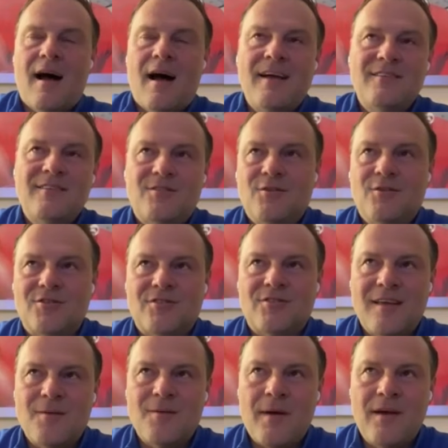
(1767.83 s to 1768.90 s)
I still
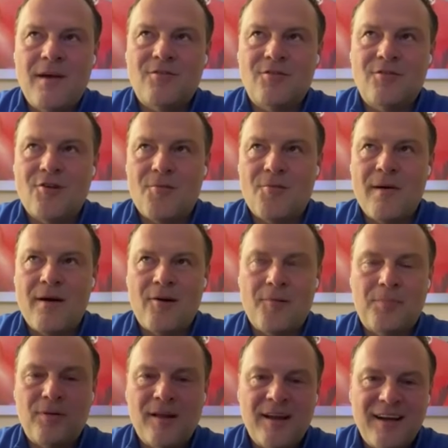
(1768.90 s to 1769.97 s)
say the Pacers are better
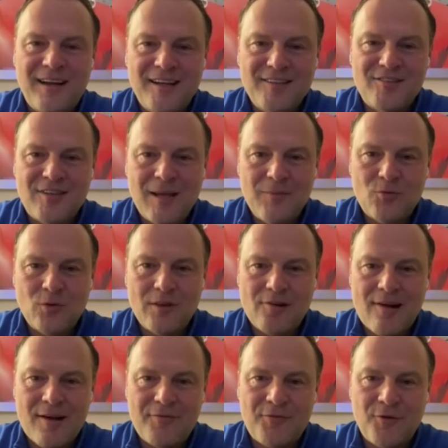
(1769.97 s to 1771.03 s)
playing against teams when
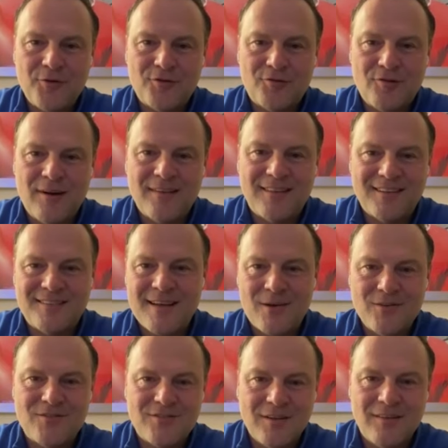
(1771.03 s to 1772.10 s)
they're at full strength. It
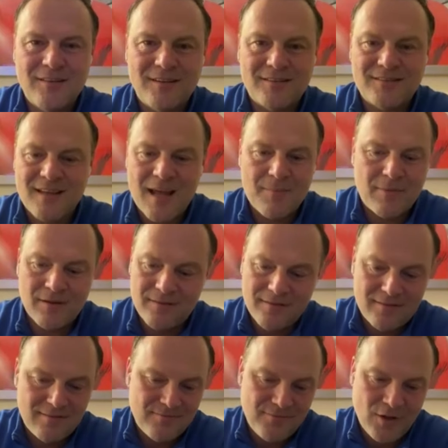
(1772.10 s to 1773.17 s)
sounds silly to say, but
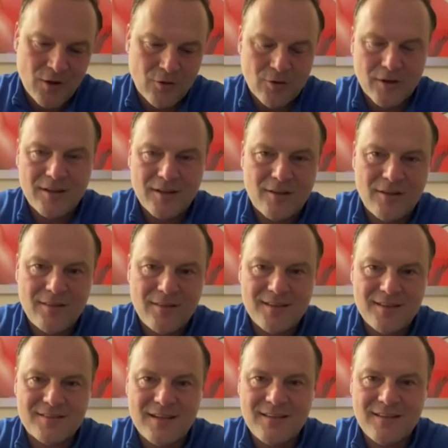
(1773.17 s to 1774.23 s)
you know, look at the
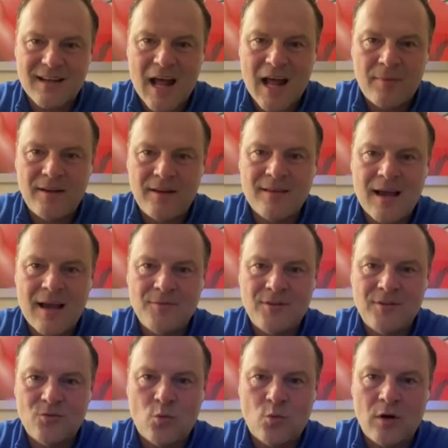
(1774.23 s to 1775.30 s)
this season. How many times
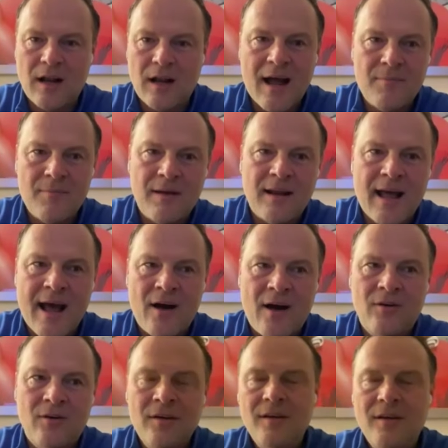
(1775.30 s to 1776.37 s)
has one guy been
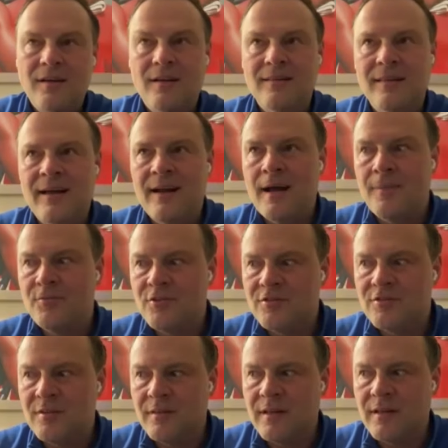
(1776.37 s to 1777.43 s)
out? You let up
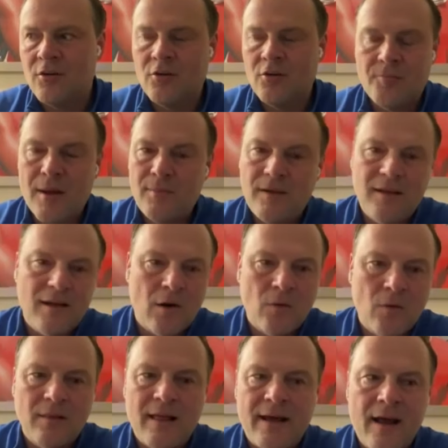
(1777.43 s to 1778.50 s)
just a little, or maybe you
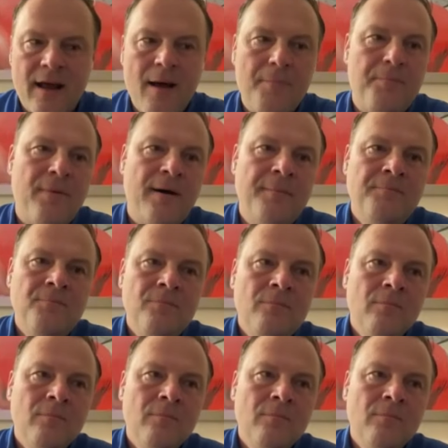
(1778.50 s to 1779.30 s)
don't let up, but